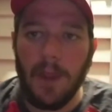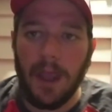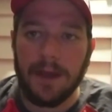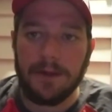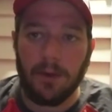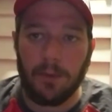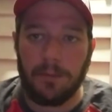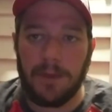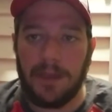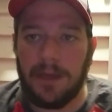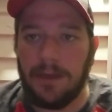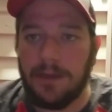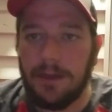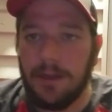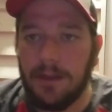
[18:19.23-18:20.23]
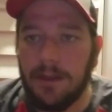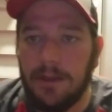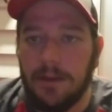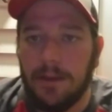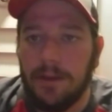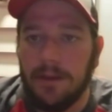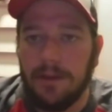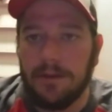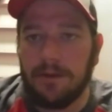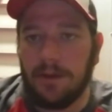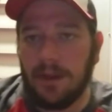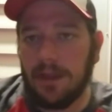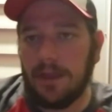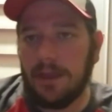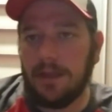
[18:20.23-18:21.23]
I don't mean
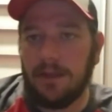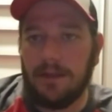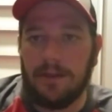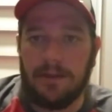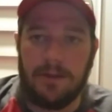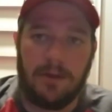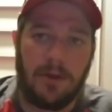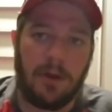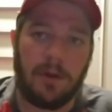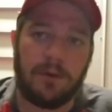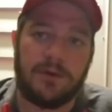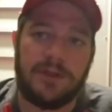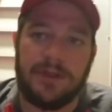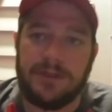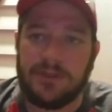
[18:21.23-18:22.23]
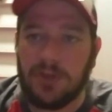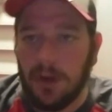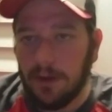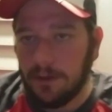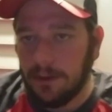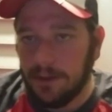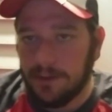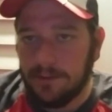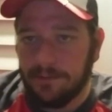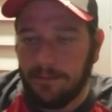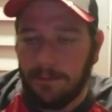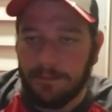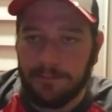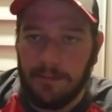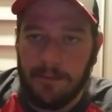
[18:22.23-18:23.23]
like Hershey's chocolate.
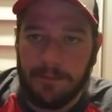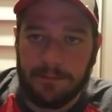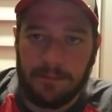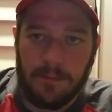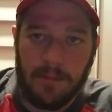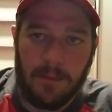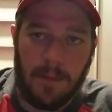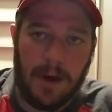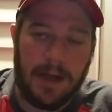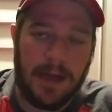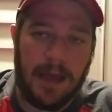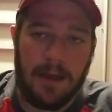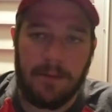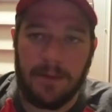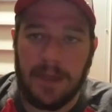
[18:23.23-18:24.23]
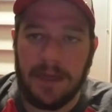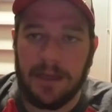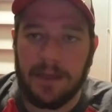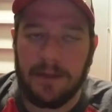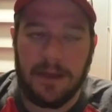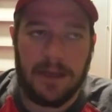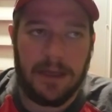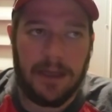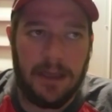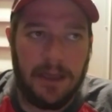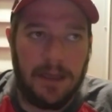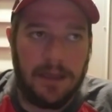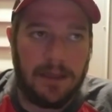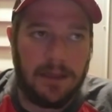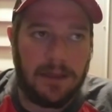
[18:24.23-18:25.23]
Right now I'm getting like
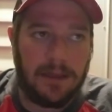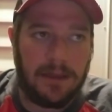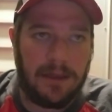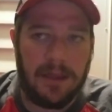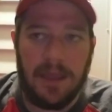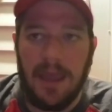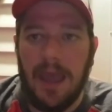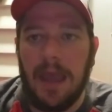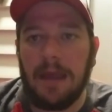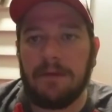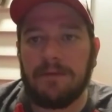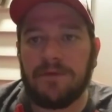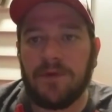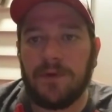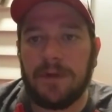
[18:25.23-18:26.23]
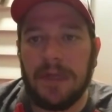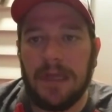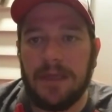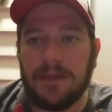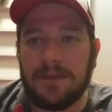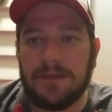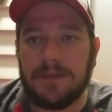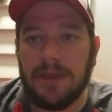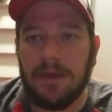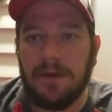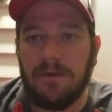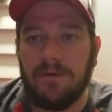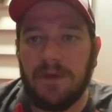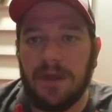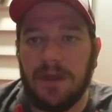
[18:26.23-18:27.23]
the aftertaste
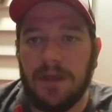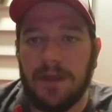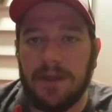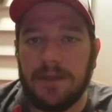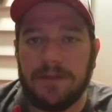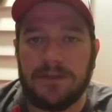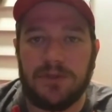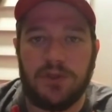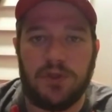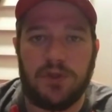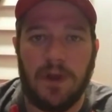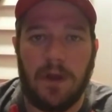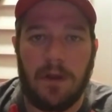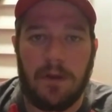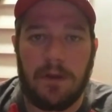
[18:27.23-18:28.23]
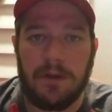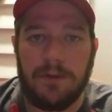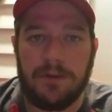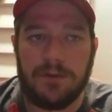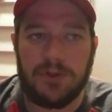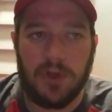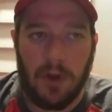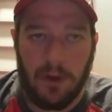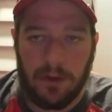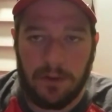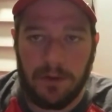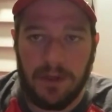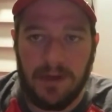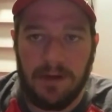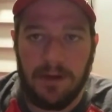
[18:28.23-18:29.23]
of a dark
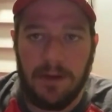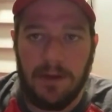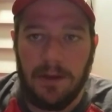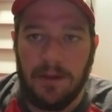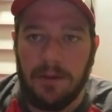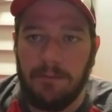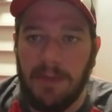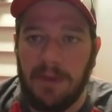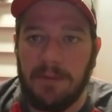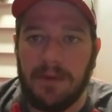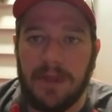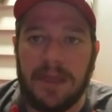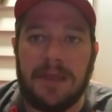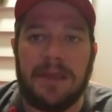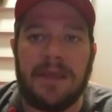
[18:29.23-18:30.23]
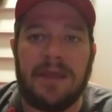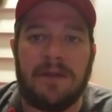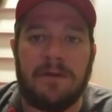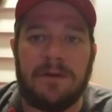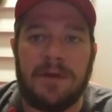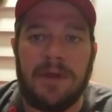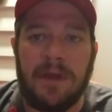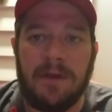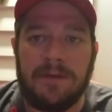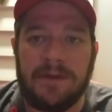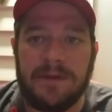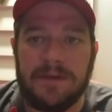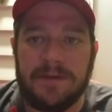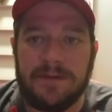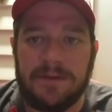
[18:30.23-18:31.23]
chocolate, maybe like a
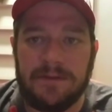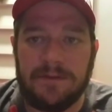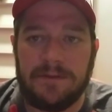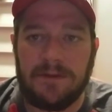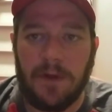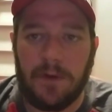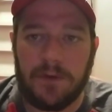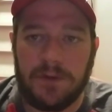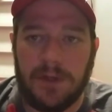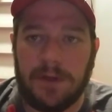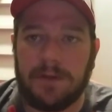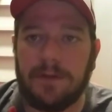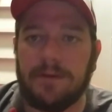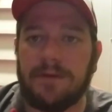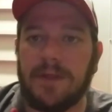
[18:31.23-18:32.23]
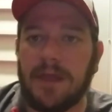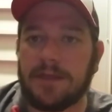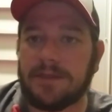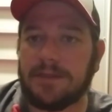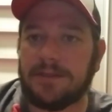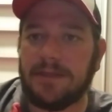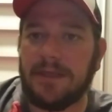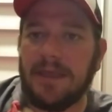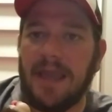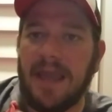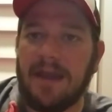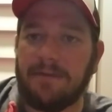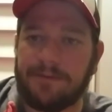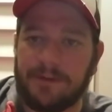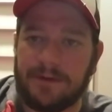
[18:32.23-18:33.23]
Ghirardelli's dark chocolate. That's the
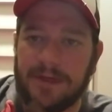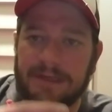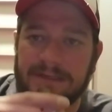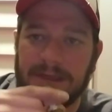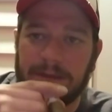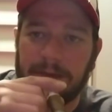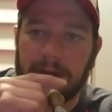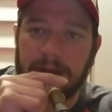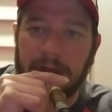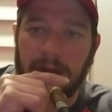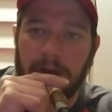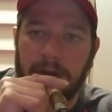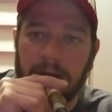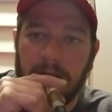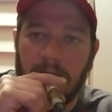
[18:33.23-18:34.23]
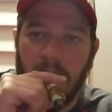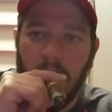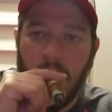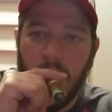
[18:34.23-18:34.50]
aftertaste I'm getting on it.